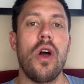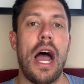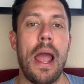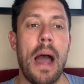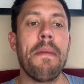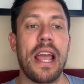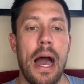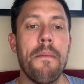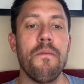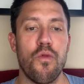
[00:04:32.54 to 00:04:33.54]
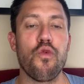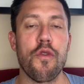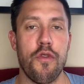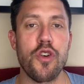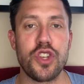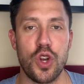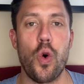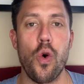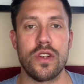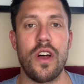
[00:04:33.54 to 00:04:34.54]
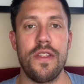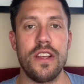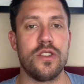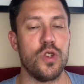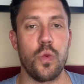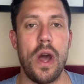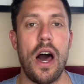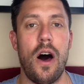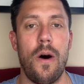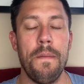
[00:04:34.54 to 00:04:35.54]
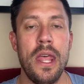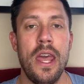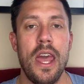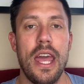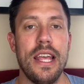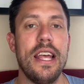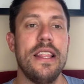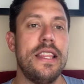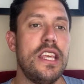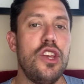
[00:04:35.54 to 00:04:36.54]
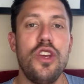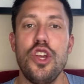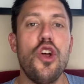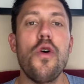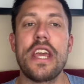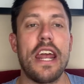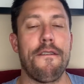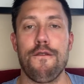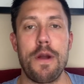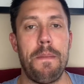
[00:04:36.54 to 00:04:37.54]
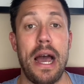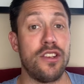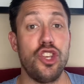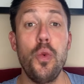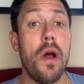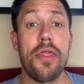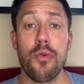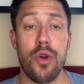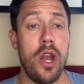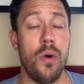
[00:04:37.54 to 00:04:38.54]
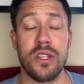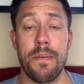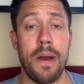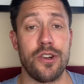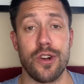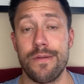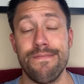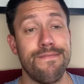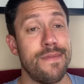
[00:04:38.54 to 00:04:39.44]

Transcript: I'm reversing course on this as well. You don't get a free pass. You went 3-0 as a pitcher.